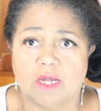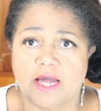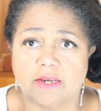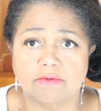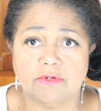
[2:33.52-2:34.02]

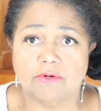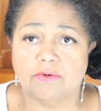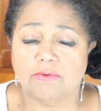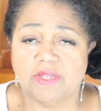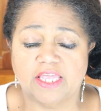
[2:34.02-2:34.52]
I don't
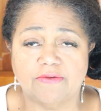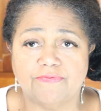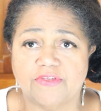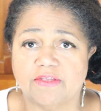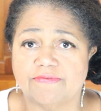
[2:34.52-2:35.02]
know, hay
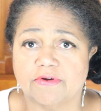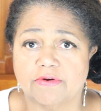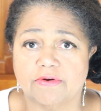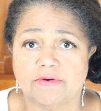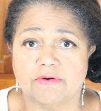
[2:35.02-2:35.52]

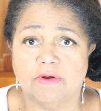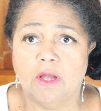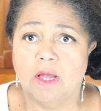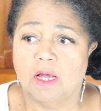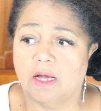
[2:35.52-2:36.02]
fever,
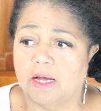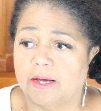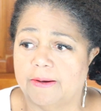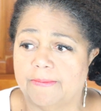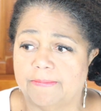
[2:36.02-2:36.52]

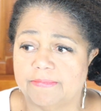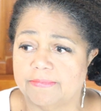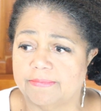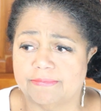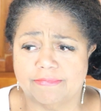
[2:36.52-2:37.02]

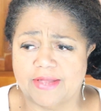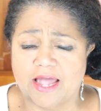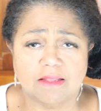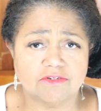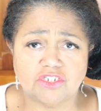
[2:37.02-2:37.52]

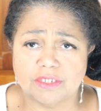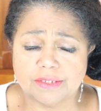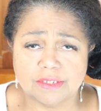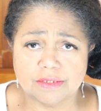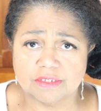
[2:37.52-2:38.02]
allergy
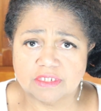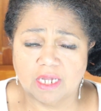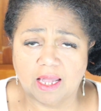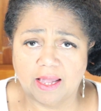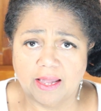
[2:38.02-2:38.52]
season
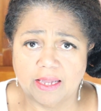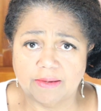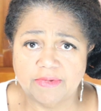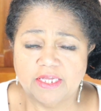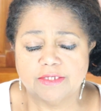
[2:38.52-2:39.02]

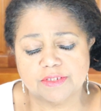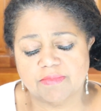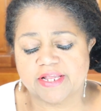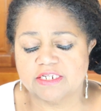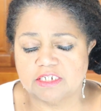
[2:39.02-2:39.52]
time.
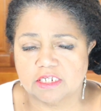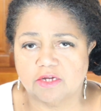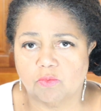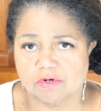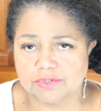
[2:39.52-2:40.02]
Seemed like it did
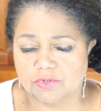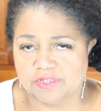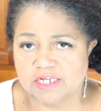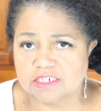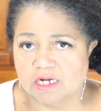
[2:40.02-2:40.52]
get worse
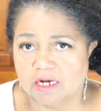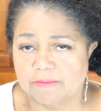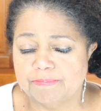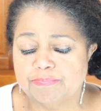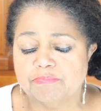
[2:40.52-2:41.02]
during that
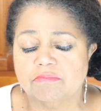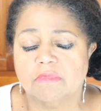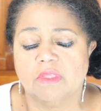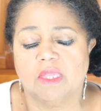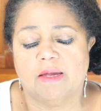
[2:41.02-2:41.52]
time.
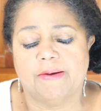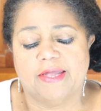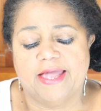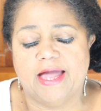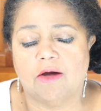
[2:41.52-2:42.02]

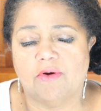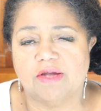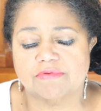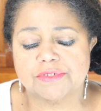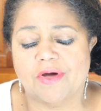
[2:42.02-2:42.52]

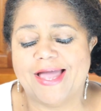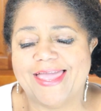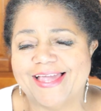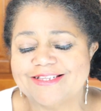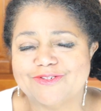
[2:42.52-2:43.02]
However, so I
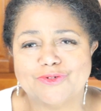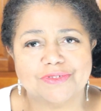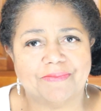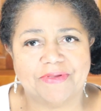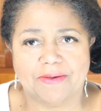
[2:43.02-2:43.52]
had to do
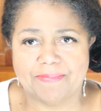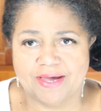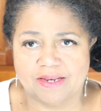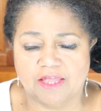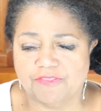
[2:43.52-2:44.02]
something
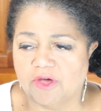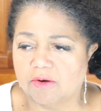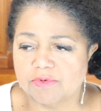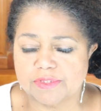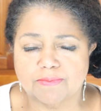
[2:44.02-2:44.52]
about it. I thought
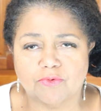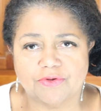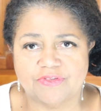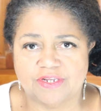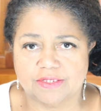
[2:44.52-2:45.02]
it was
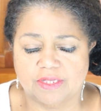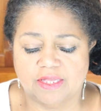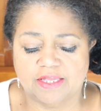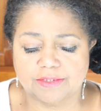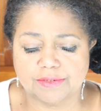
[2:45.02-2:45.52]
more than
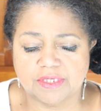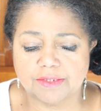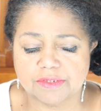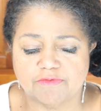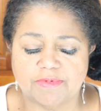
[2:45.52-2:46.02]

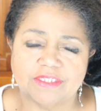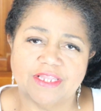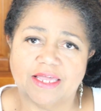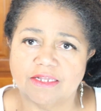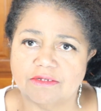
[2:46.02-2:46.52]
excessive, but
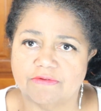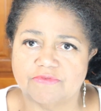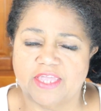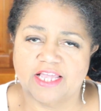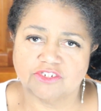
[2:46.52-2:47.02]
not
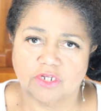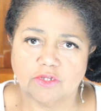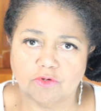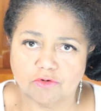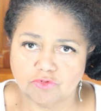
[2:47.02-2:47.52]
enough to actually
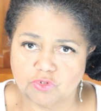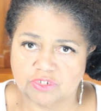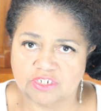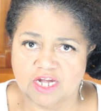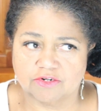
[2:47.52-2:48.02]
go to
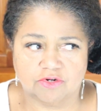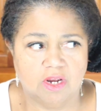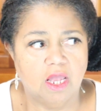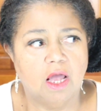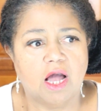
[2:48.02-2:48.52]
the doctor.
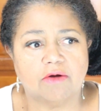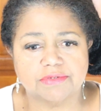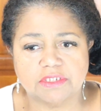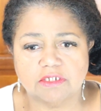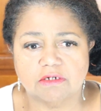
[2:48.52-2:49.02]
I
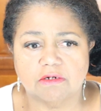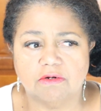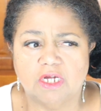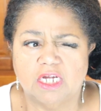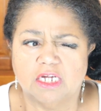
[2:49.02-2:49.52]
was still